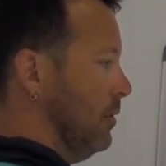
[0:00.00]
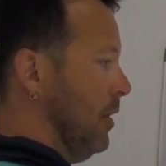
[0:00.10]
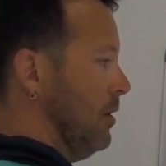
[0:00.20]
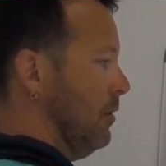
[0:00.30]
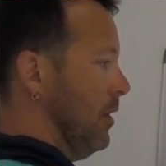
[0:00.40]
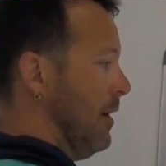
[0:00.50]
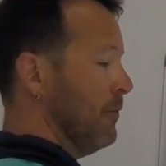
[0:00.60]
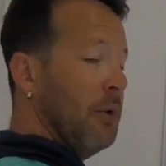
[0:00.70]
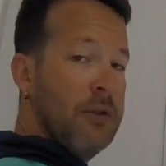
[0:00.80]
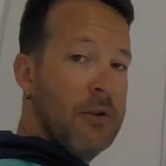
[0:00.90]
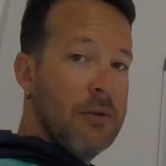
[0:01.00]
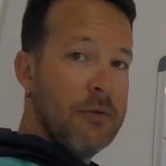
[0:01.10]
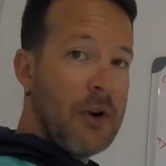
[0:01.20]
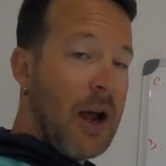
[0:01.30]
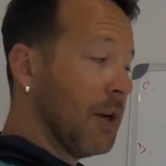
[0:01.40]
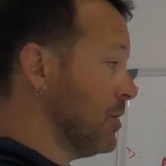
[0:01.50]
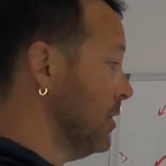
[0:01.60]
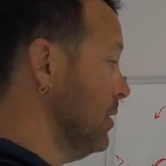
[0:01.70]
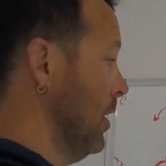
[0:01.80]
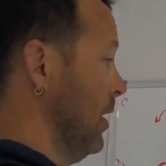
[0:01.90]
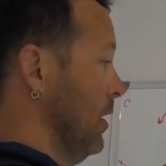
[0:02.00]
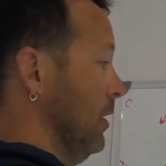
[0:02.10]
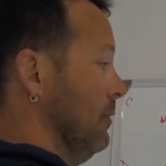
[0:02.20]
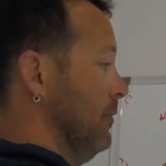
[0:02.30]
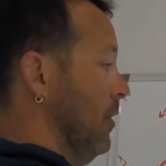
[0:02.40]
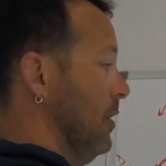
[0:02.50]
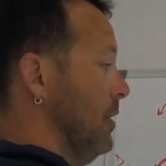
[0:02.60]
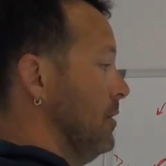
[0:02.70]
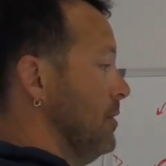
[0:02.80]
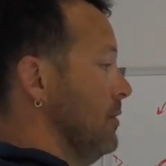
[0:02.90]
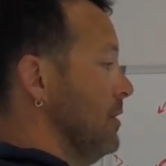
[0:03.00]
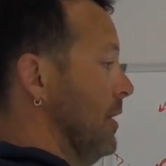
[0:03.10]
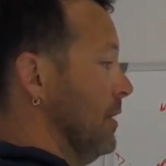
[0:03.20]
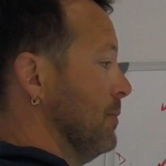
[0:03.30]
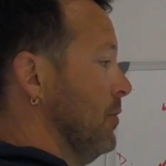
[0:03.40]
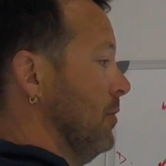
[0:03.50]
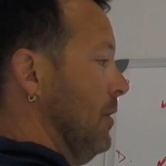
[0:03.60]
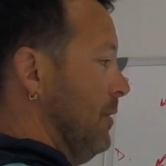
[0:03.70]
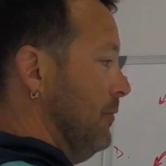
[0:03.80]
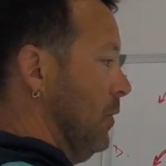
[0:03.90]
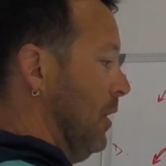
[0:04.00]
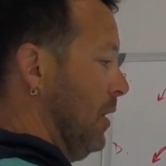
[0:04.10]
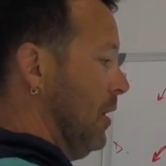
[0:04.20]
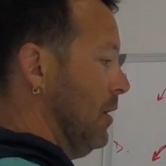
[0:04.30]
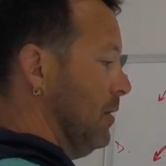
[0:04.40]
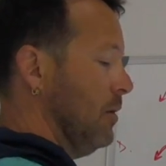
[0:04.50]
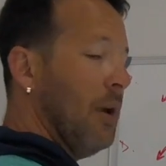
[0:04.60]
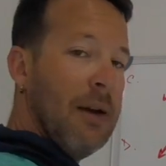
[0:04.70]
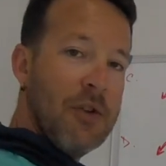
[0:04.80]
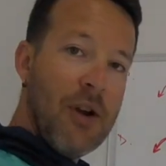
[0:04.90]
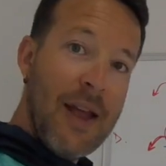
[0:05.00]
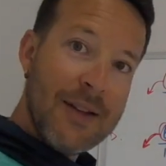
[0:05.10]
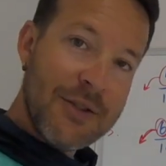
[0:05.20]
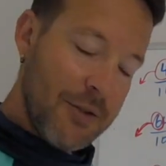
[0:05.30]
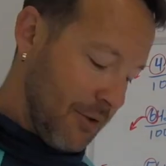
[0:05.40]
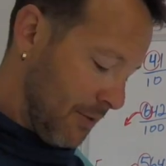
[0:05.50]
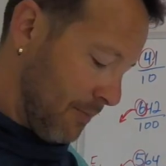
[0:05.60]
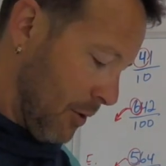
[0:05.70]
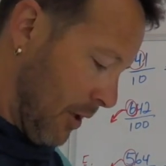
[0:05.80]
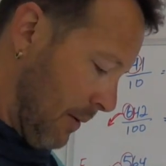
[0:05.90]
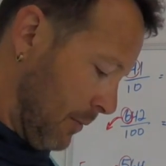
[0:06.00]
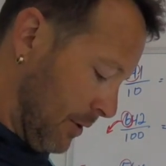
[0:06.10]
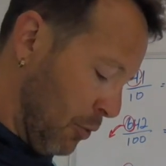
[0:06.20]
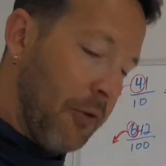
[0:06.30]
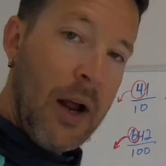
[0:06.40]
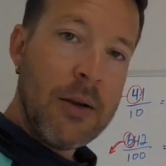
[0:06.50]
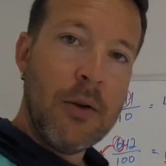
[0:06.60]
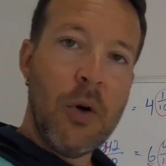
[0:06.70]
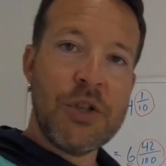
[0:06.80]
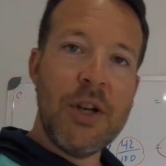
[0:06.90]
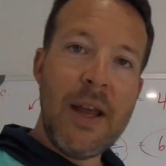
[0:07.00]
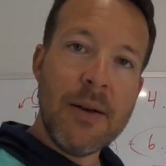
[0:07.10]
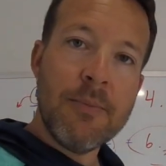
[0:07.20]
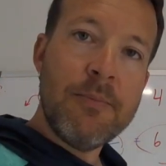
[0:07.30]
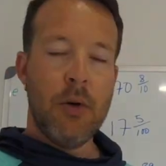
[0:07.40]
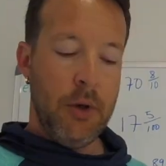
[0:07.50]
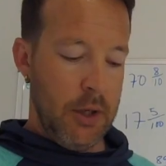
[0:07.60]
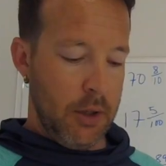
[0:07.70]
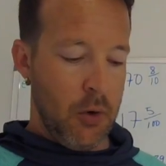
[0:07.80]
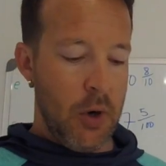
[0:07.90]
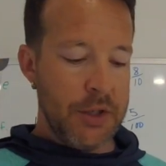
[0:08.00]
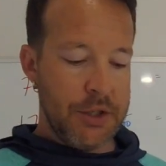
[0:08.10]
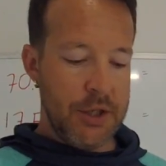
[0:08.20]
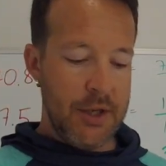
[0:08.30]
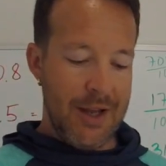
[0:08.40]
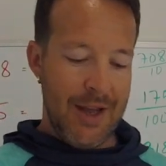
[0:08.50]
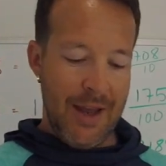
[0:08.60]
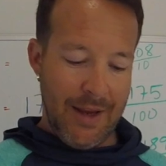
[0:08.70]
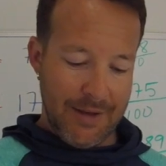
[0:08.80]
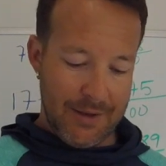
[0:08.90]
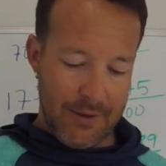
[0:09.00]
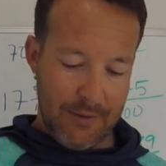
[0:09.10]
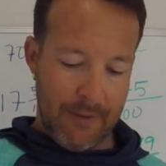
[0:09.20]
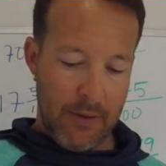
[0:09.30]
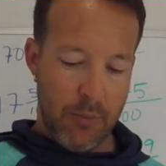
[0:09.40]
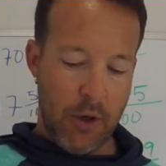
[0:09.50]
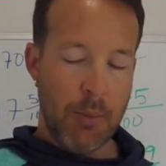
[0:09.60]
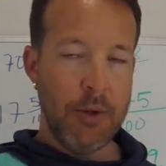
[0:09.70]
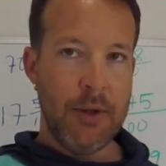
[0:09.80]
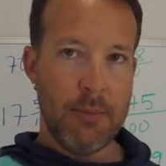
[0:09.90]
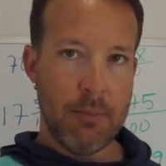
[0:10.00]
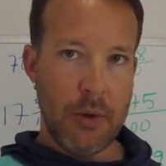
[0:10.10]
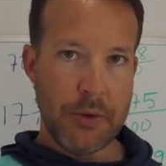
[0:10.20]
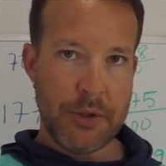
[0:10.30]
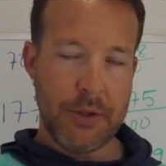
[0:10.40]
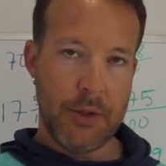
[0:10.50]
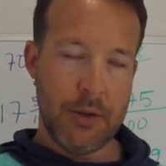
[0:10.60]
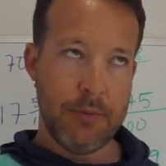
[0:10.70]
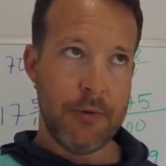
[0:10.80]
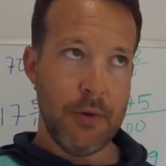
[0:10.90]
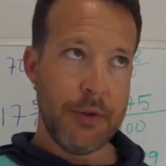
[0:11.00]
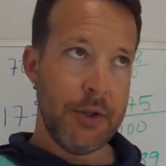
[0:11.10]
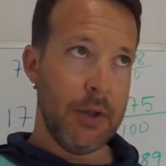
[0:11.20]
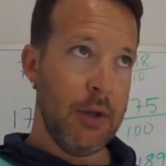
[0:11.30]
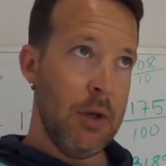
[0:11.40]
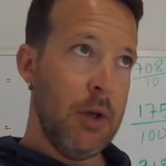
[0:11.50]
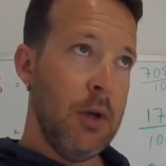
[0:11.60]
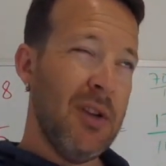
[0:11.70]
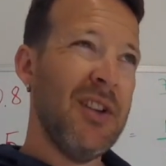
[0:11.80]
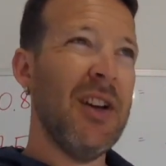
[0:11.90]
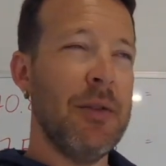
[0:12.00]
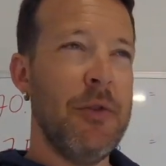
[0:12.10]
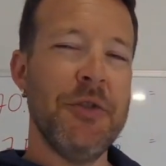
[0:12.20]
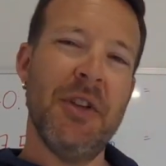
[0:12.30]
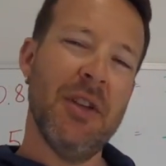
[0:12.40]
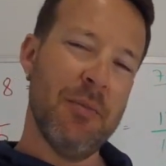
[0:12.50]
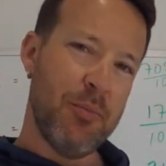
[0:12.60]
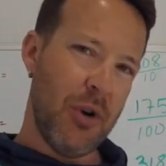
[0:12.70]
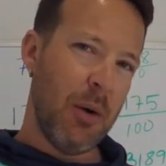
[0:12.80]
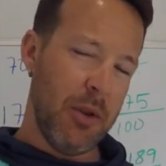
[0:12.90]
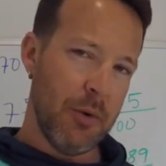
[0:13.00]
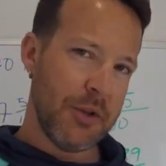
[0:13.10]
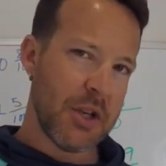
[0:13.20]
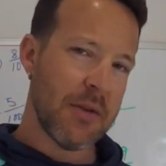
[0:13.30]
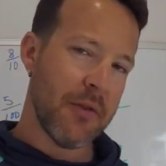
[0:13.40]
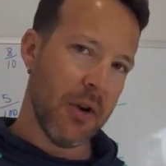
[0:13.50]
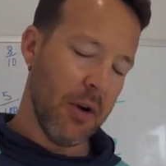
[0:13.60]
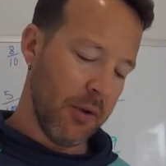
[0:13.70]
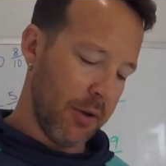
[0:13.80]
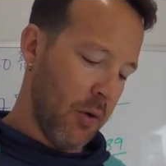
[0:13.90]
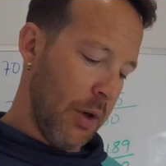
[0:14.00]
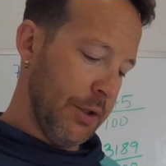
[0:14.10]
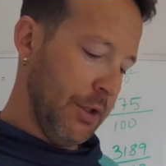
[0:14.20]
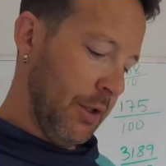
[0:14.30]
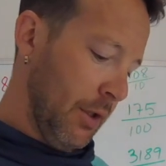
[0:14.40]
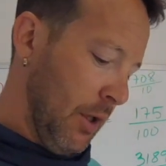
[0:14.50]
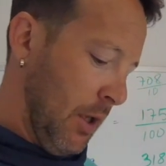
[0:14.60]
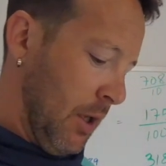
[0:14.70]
Okay, you're left with your fraction, convert it into a decimal, and you have your answers. Okay, let's move on. Question 8. Okay, question 8, probably the most confusing, not confusing, probably the most difficult question